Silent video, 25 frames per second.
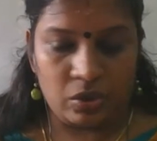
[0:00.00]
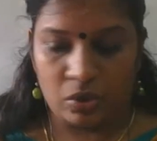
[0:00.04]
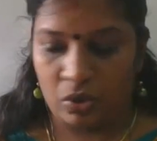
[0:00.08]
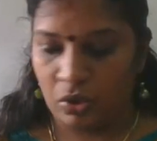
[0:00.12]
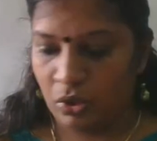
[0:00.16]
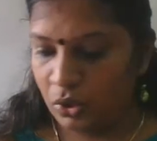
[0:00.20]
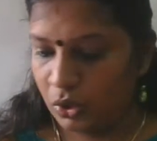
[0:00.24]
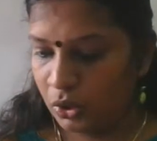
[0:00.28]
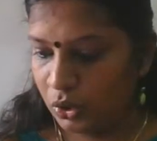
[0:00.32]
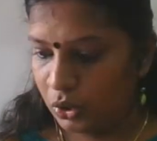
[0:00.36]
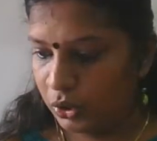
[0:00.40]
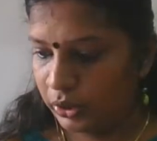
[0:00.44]

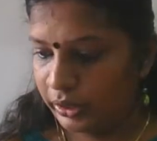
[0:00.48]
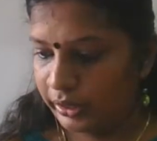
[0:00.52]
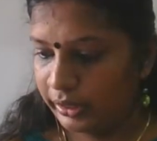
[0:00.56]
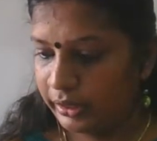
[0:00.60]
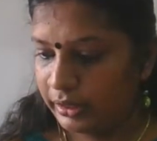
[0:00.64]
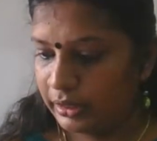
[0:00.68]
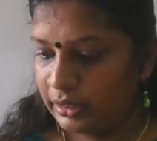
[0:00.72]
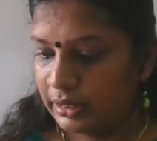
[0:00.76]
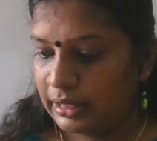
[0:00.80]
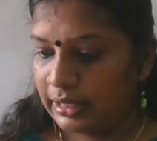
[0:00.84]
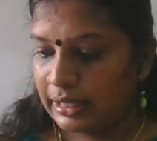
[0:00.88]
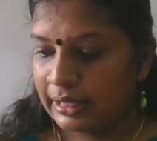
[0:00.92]
or
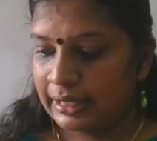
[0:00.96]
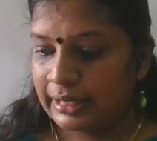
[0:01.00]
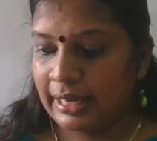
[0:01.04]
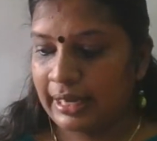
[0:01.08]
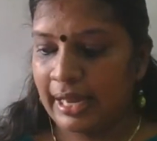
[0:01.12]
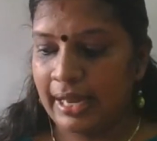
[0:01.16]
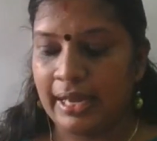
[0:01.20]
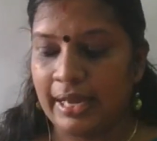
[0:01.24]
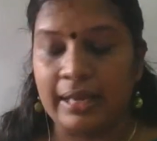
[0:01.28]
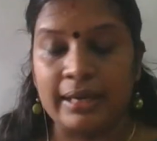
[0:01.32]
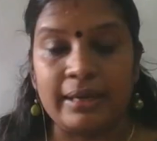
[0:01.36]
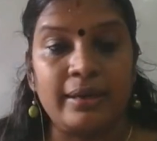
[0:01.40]

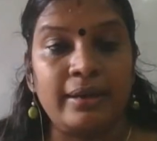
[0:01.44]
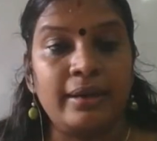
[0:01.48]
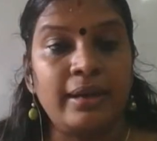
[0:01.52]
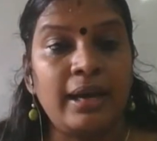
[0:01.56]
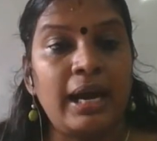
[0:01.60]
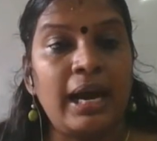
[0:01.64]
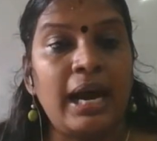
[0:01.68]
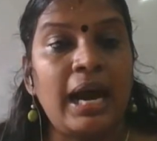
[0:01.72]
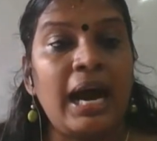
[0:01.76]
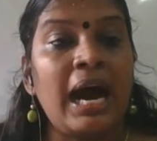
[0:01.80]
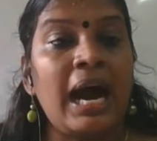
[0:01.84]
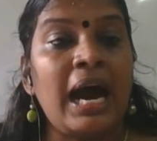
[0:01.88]
can
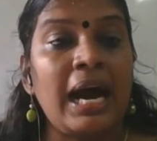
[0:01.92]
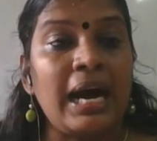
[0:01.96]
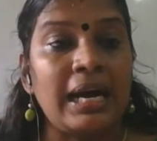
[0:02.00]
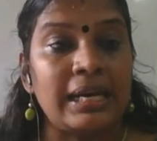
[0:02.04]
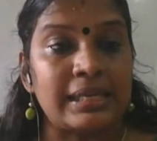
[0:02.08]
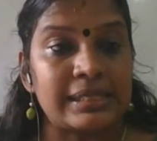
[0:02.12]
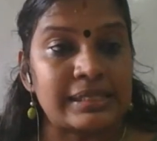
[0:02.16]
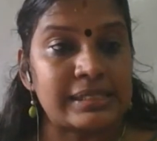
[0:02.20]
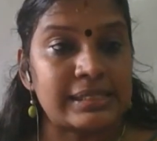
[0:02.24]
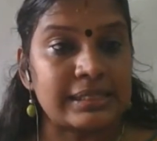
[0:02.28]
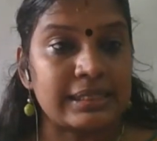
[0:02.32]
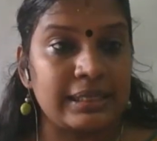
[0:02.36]

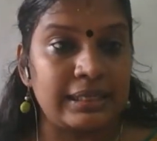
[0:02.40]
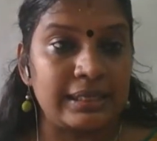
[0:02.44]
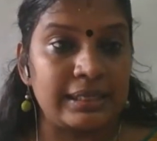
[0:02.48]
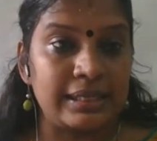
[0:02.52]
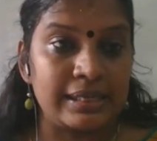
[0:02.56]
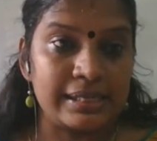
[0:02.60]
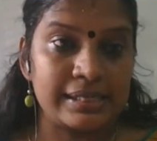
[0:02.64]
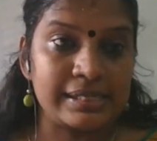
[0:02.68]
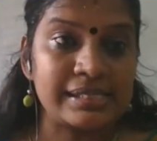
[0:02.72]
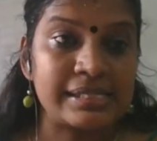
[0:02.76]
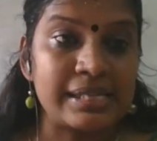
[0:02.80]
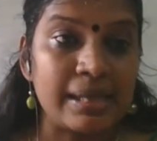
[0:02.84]
ask
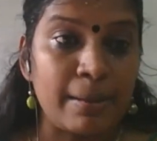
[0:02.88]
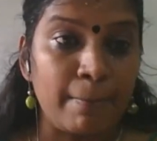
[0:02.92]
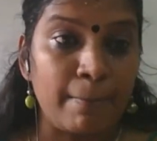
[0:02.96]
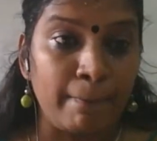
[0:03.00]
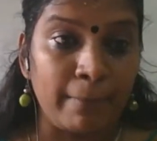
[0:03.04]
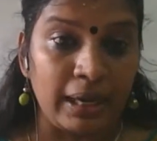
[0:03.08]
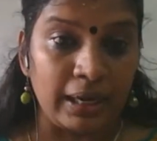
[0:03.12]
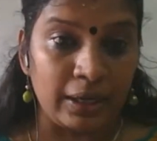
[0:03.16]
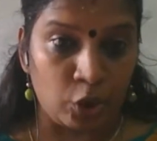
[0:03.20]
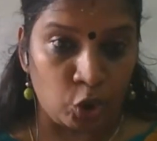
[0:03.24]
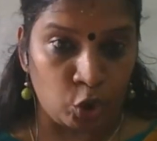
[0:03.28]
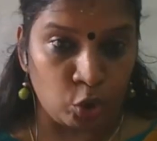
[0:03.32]

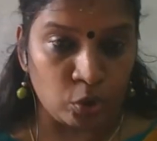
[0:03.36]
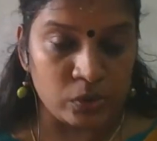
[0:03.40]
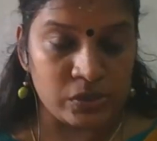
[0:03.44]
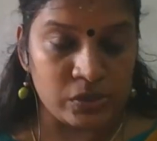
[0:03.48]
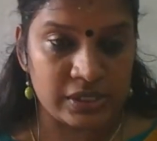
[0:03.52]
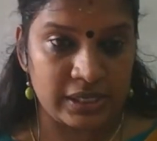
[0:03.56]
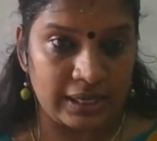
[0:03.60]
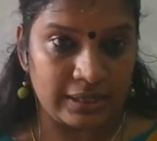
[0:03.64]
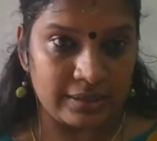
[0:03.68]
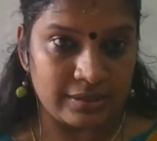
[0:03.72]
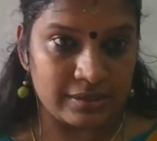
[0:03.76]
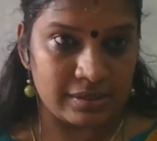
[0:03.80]
simple
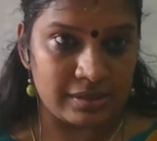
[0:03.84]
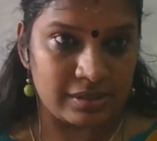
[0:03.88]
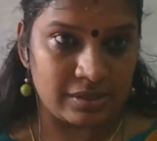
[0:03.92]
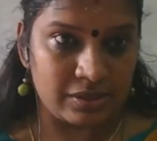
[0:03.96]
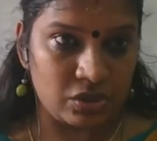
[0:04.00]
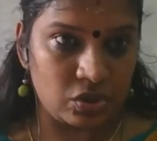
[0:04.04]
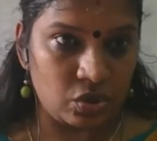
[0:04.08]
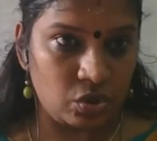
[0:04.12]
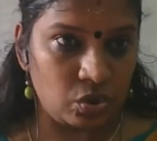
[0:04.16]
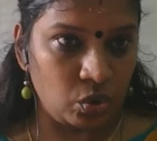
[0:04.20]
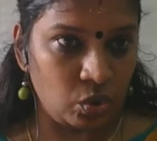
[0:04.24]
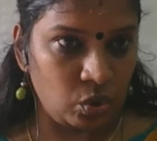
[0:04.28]

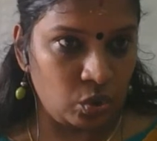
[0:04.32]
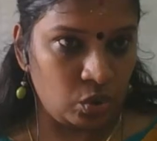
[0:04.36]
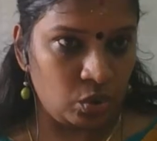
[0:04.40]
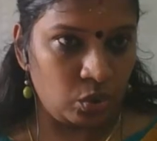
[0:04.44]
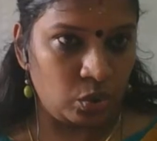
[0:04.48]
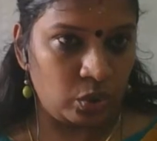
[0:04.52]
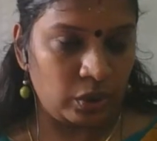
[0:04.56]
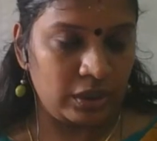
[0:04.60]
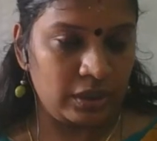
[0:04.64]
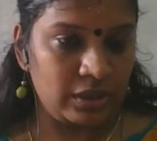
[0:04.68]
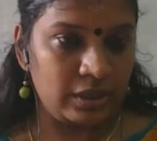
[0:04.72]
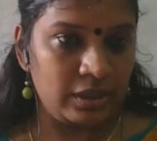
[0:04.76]
questions,
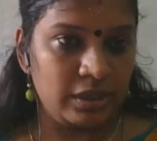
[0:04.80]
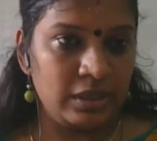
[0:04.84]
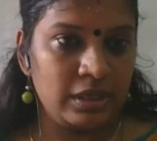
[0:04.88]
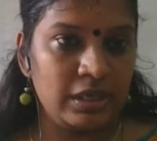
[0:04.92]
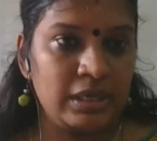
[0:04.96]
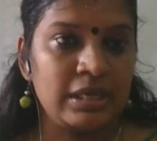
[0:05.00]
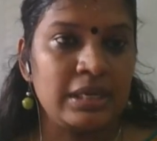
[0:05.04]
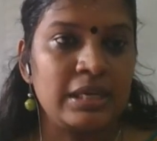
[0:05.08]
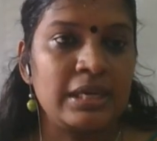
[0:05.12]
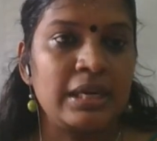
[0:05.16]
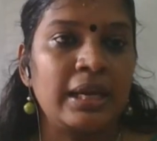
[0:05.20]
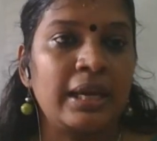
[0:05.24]
or
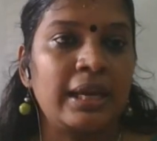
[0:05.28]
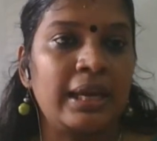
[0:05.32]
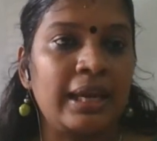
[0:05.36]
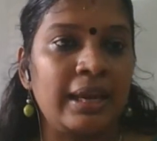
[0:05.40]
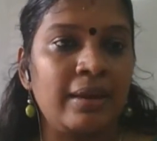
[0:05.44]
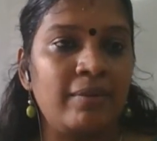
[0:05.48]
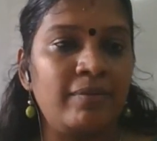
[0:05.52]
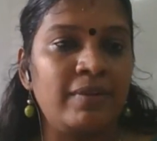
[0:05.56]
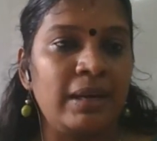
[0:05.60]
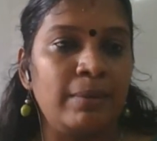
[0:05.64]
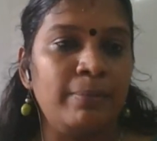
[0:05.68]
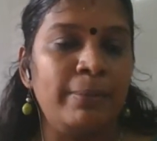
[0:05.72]

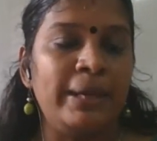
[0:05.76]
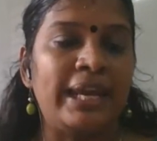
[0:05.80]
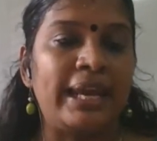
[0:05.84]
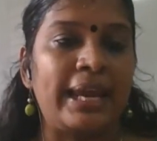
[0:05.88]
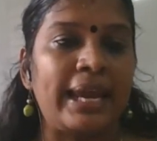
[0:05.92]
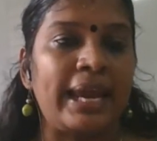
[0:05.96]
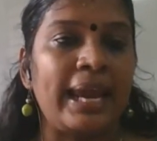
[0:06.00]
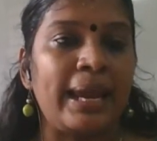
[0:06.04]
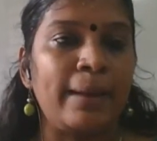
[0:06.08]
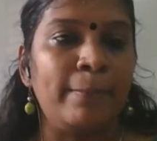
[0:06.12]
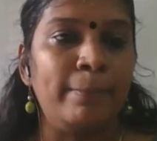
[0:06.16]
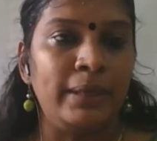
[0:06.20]
he will
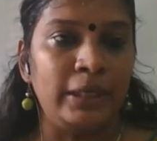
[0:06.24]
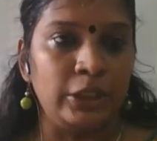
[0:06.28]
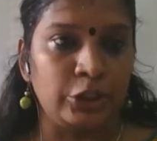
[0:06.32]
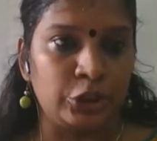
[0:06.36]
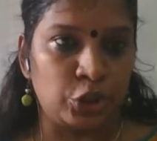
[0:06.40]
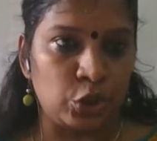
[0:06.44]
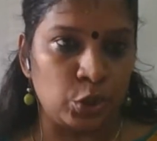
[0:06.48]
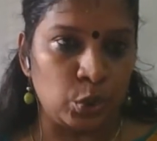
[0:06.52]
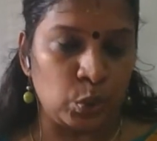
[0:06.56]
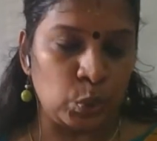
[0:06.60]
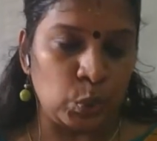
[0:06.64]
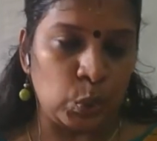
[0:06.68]
be able
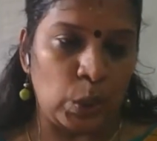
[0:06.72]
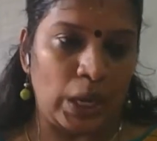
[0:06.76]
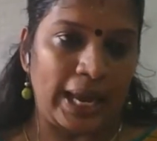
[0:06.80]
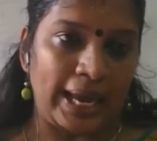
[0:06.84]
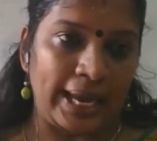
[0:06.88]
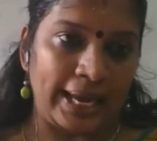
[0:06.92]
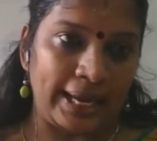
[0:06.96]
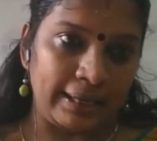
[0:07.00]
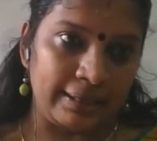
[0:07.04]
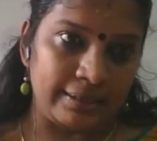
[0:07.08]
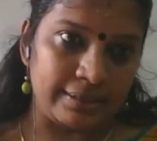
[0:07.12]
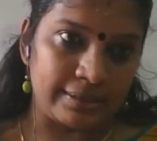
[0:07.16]
to
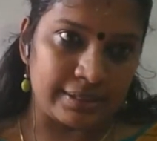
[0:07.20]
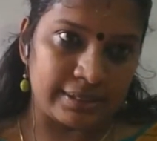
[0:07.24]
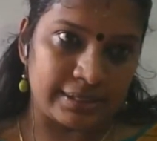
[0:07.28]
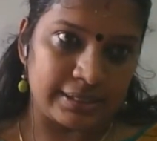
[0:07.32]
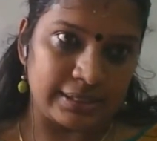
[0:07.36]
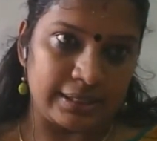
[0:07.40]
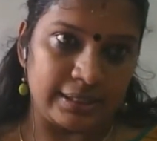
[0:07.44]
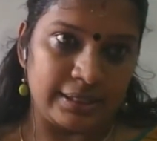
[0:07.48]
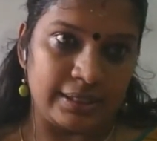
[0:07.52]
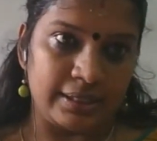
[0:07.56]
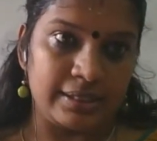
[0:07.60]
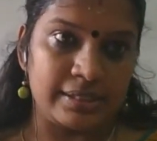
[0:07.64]

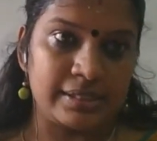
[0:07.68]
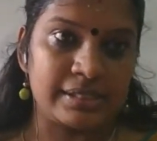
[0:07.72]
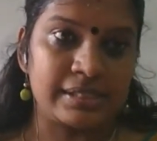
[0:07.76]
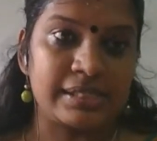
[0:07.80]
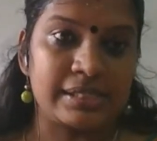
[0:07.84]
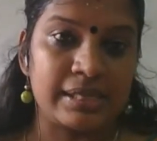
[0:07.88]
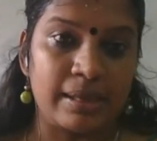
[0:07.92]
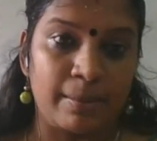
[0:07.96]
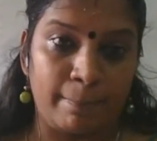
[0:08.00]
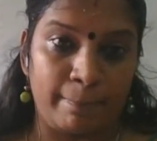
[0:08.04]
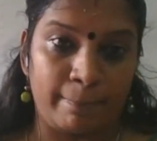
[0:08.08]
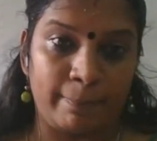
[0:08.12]
answer
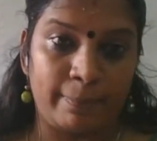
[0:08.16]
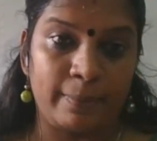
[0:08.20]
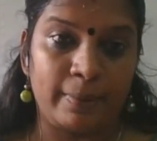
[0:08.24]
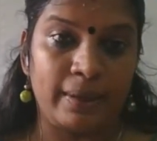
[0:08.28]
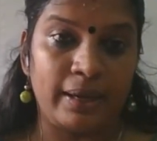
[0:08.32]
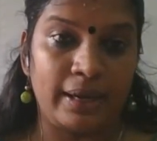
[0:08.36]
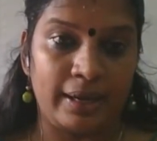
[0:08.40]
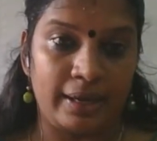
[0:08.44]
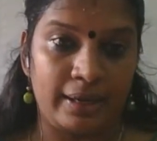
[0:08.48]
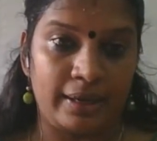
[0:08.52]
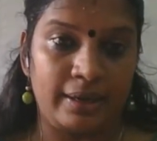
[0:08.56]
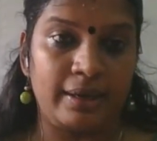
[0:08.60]

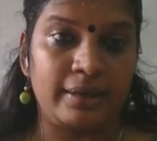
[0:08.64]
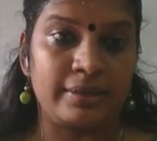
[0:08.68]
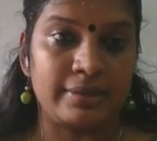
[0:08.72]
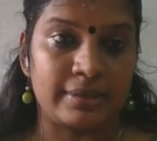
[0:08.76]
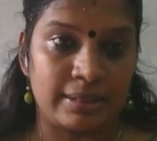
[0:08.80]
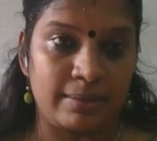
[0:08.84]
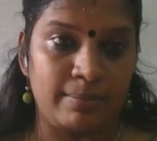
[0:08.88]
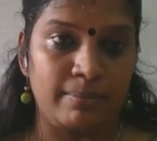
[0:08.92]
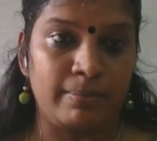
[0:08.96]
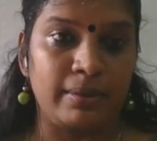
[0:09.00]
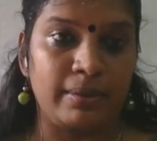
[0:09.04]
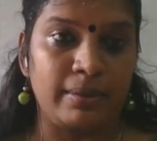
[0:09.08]

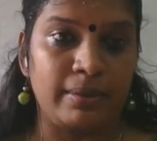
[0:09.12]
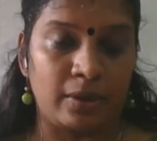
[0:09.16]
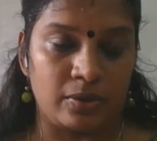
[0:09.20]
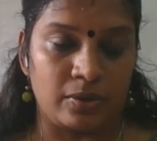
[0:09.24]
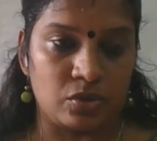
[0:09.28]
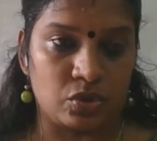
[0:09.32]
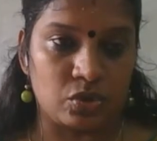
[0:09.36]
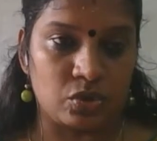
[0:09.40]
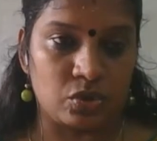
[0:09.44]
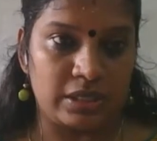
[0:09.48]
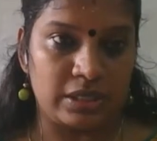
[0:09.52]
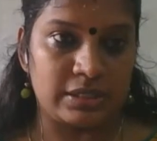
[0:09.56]
simple
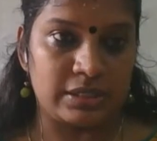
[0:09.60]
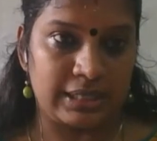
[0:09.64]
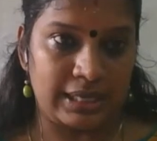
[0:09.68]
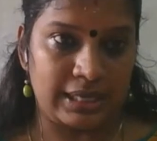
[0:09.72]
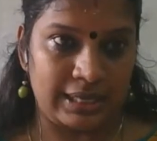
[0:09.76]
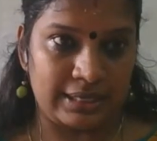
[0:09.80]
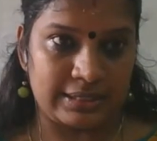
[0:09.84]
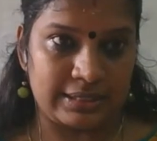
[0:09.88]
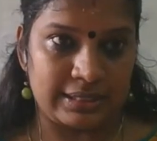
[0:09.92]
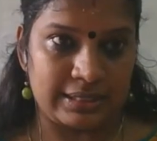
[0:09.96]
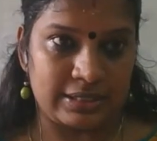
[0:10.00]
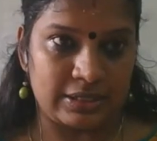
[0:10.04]
questions,
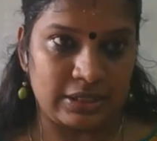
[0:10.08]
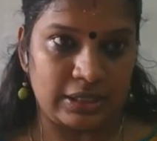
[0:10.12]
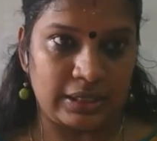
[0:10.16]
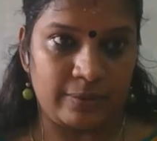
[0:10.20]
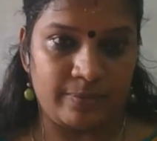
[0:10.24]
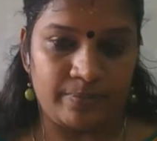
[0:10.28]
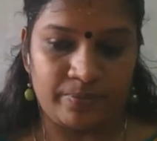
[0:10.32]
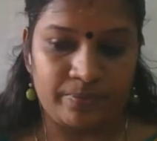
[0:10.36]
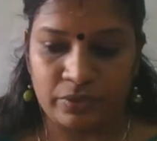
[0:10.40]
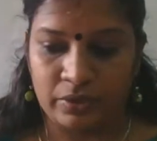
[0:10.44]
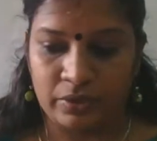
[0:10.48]
etc.